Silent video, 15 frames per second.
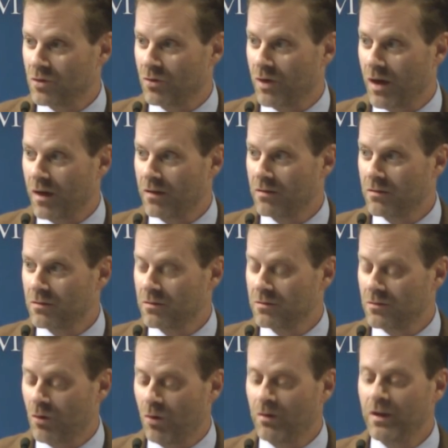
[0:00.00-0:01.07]
Okay?
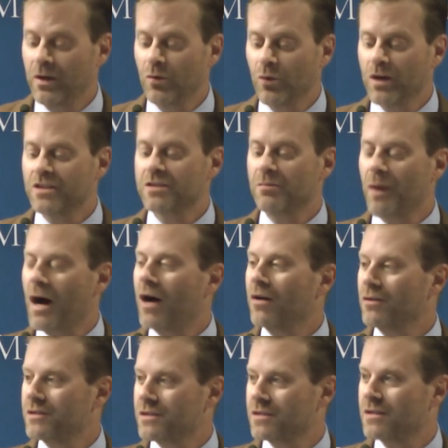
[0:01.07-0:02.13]
Only rich
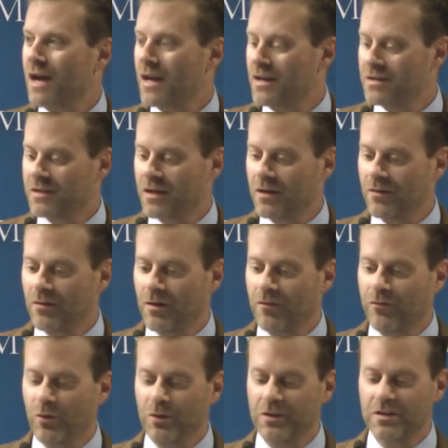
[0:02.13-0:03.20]
modern societies can
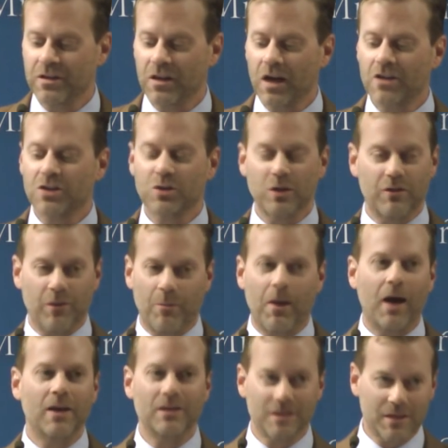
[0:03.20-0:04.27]
afford this luxury of a
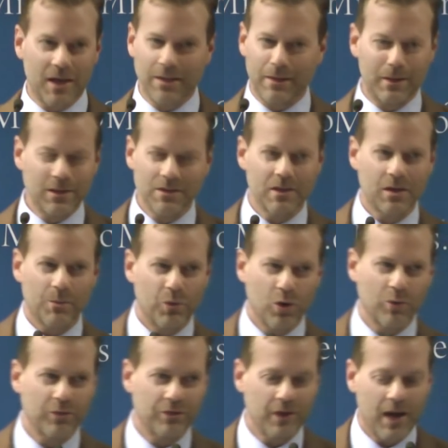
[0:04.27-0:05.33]
mindset that doesn't
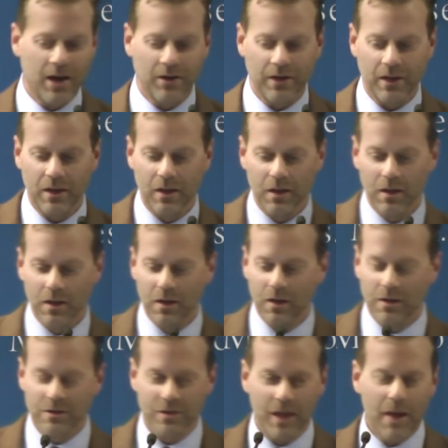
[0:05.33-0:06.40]
comport with reality.
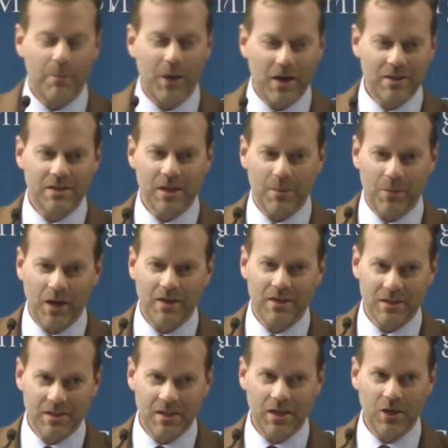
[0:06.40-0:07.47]
So that mindset might
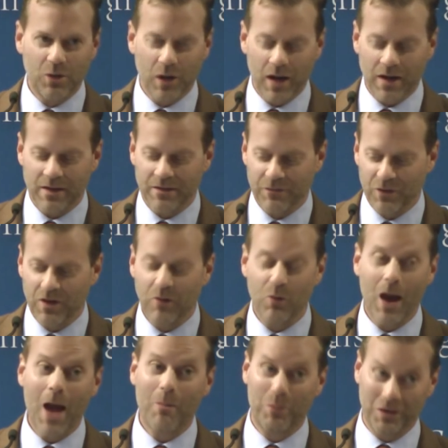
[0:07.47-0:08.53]
disintegrate very
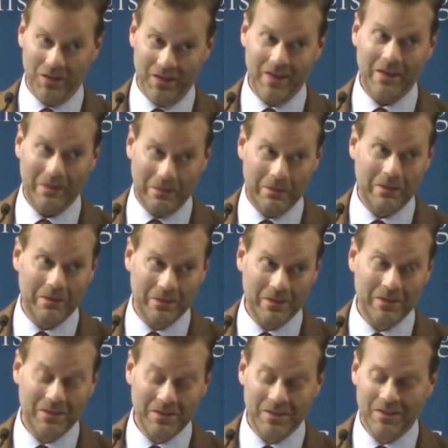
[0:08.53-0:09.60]
rapidly
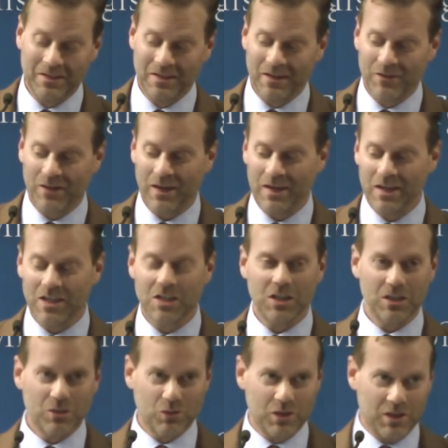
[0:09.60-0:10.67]
if
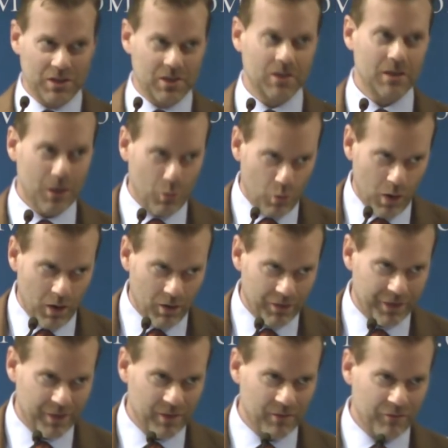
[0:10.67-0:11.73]
conditions, which is to say
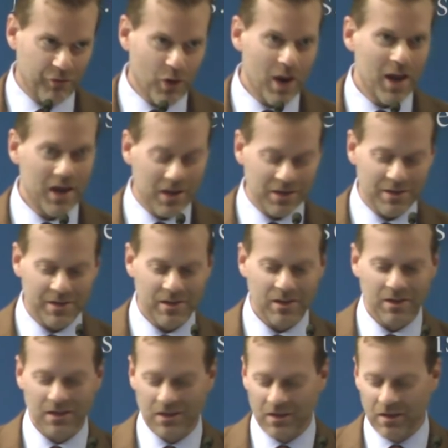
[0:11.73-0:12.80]
wealth, phrase
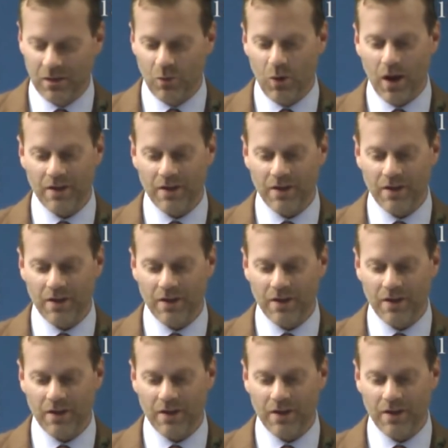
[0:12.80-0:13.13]
in the